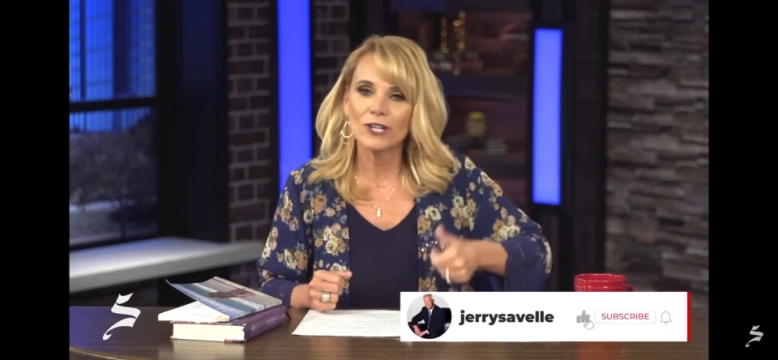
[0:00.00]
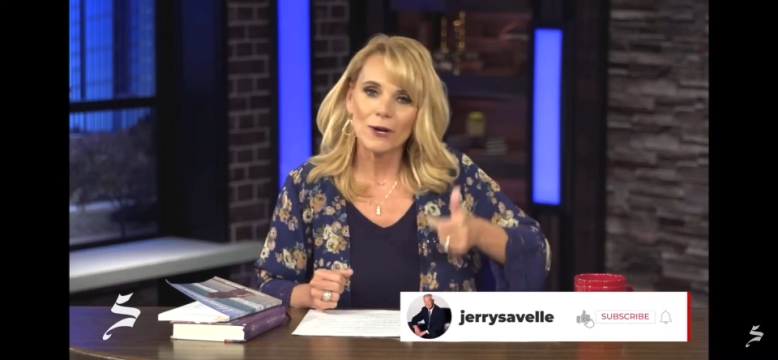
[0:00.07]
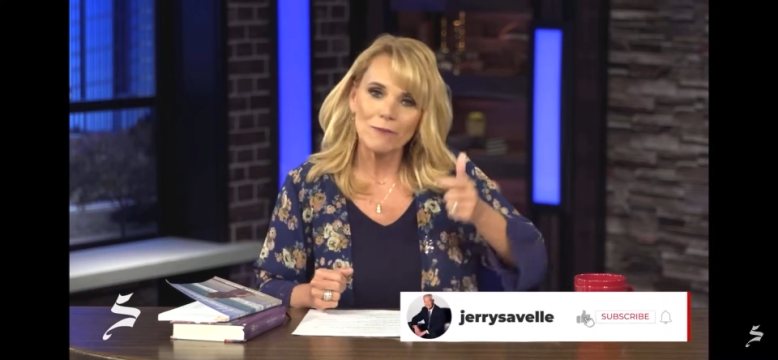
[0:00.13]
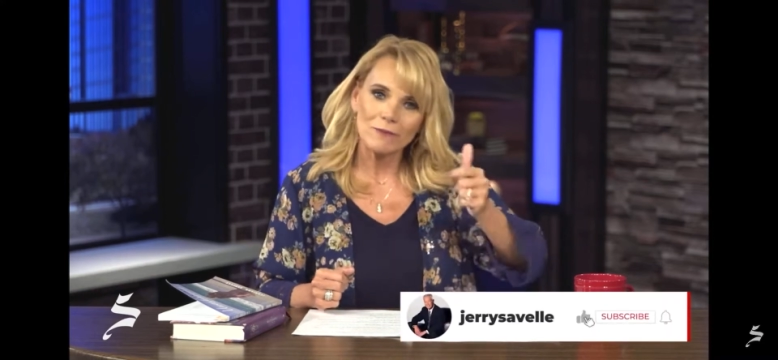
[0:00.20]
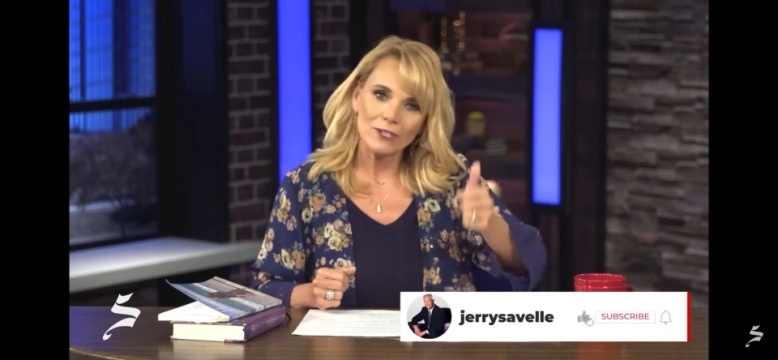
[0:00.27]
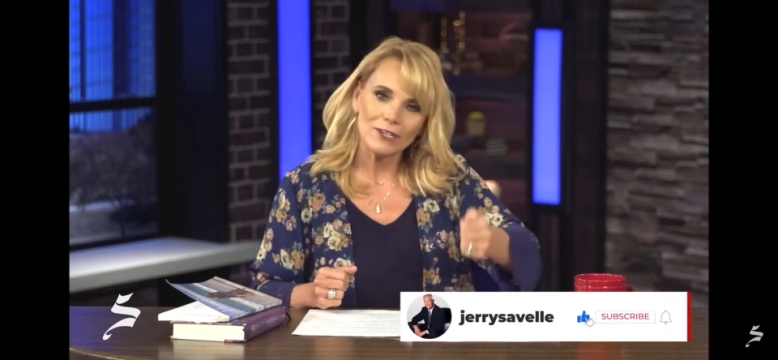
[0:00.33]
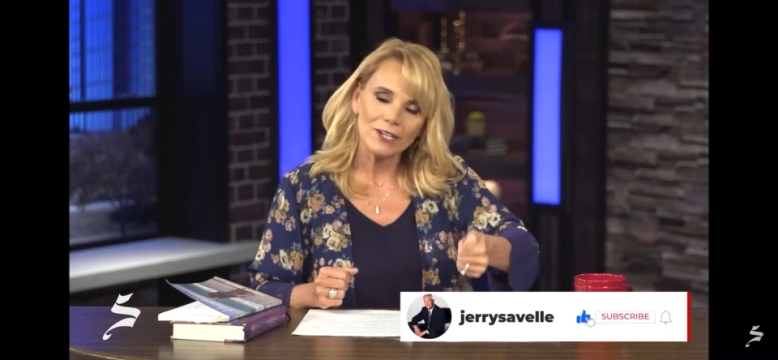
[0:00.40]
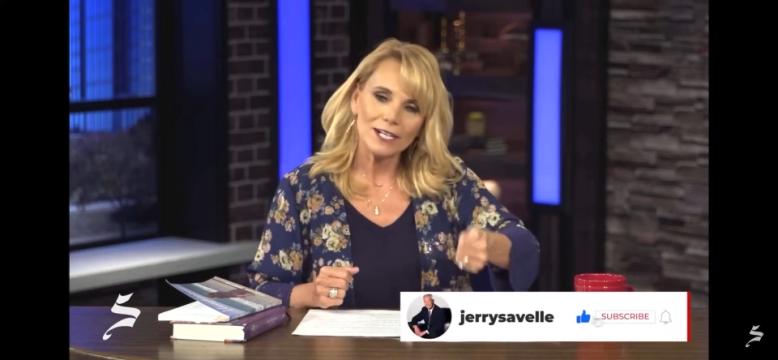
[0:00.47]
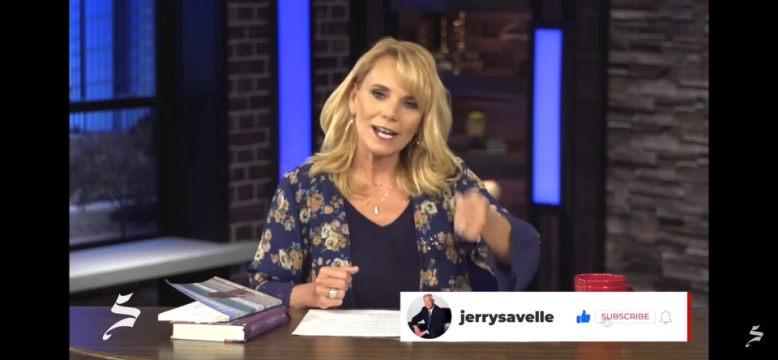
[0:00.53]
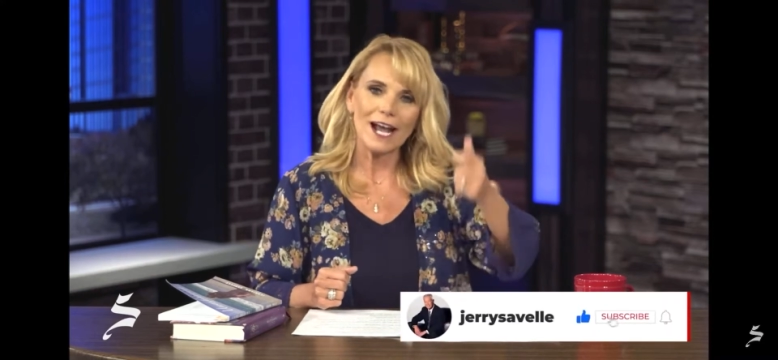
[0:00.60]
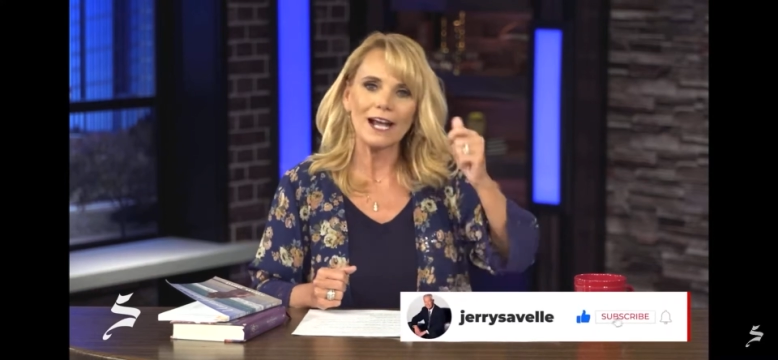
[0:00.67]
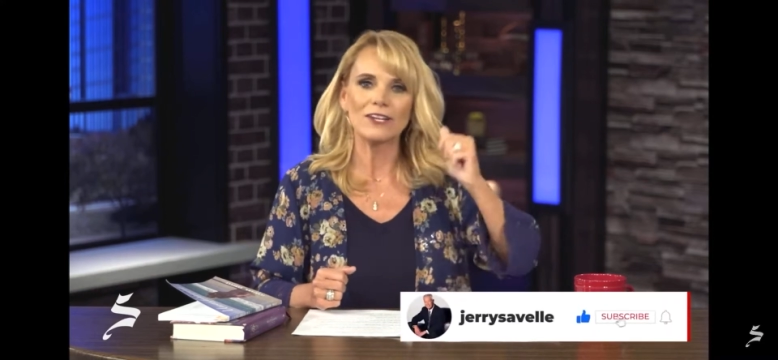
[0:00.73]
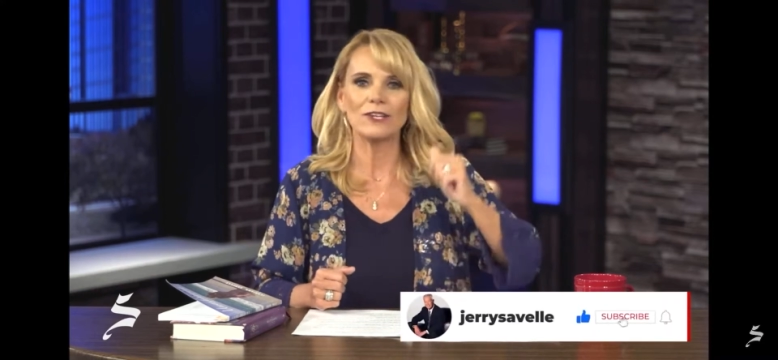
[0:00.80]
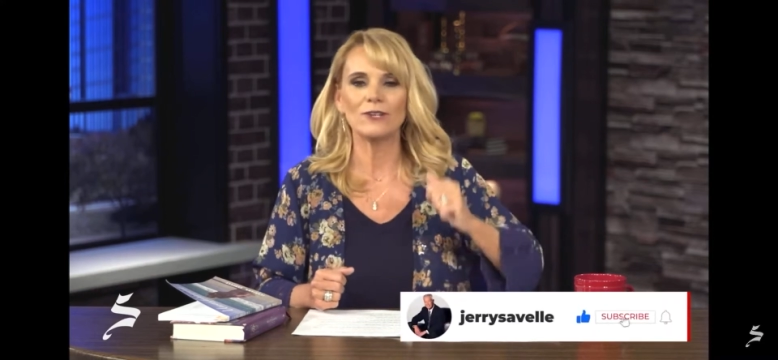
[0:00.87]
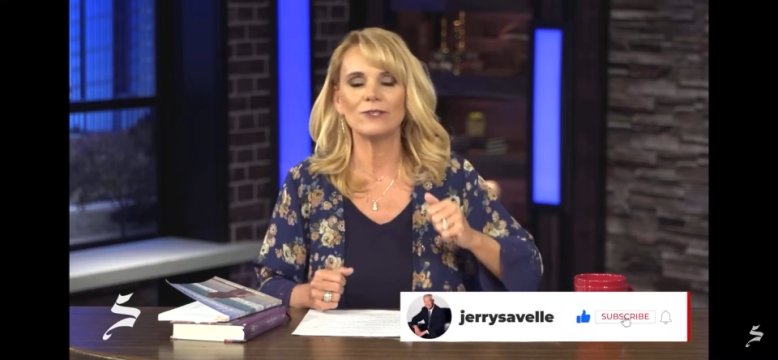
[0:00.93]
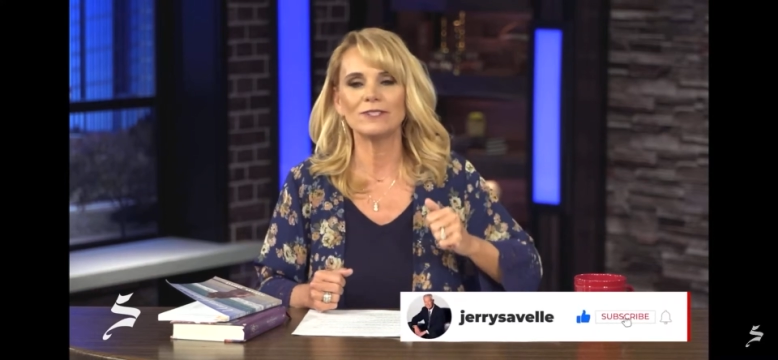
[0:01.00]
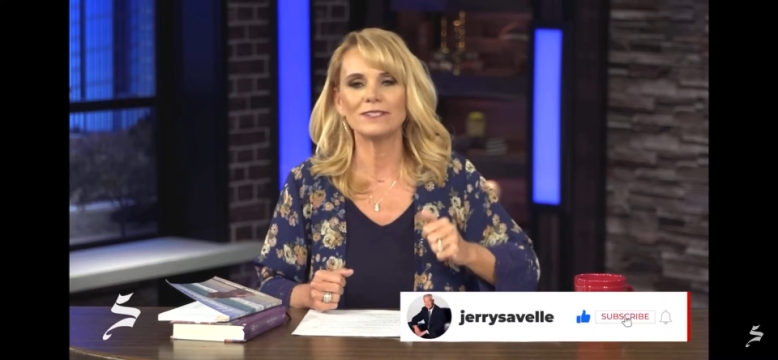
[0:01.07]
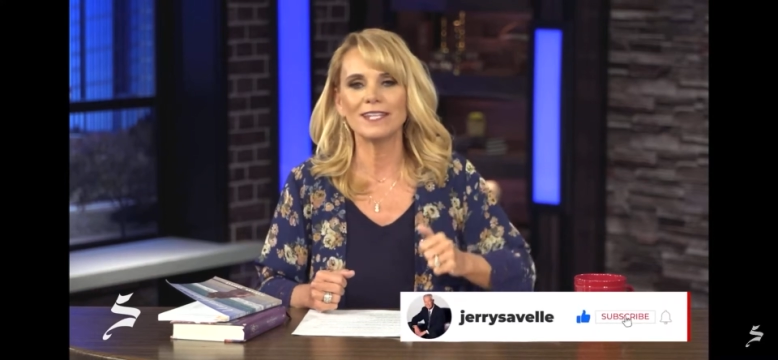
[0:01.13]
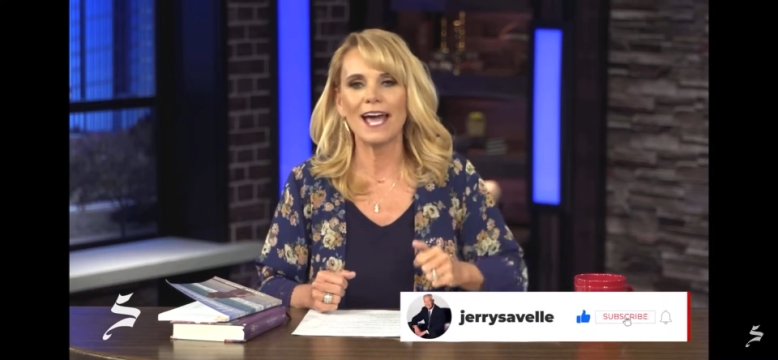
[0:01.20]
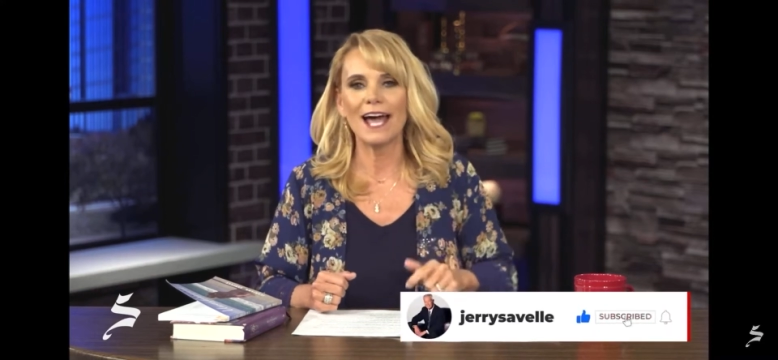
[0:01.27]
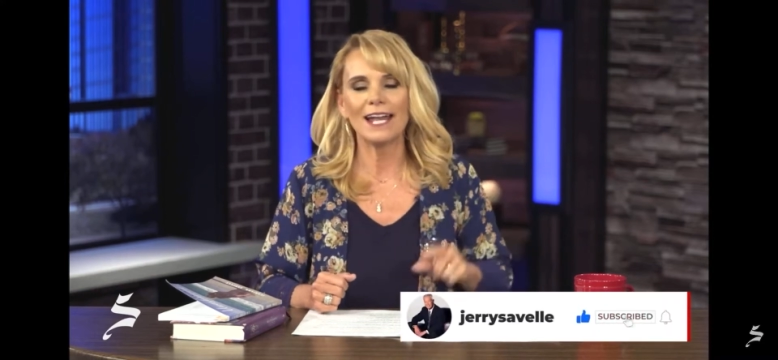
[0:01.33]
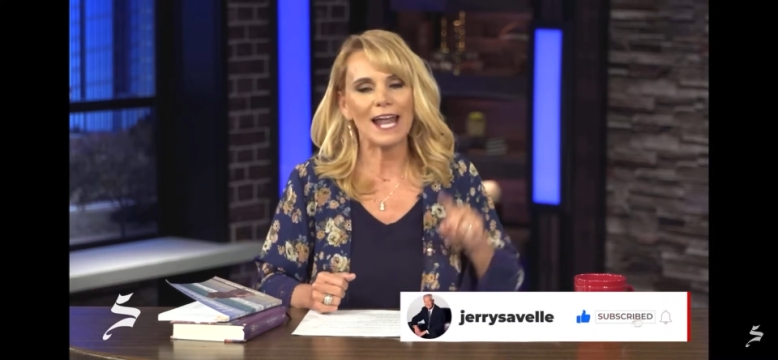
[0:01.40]
opener and I use
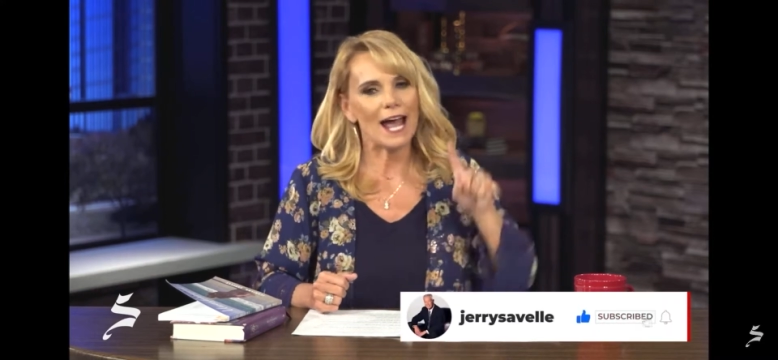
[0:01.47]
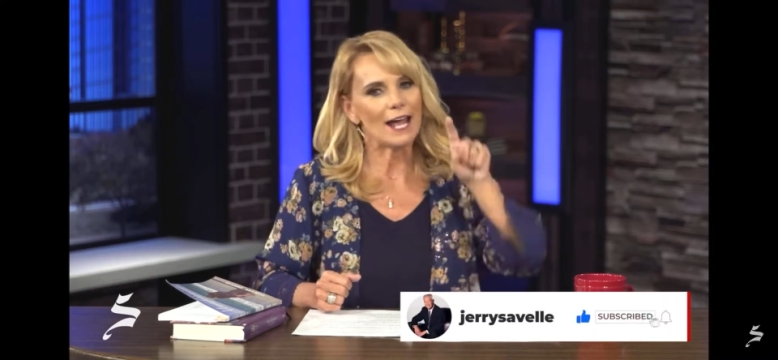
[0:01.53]
that.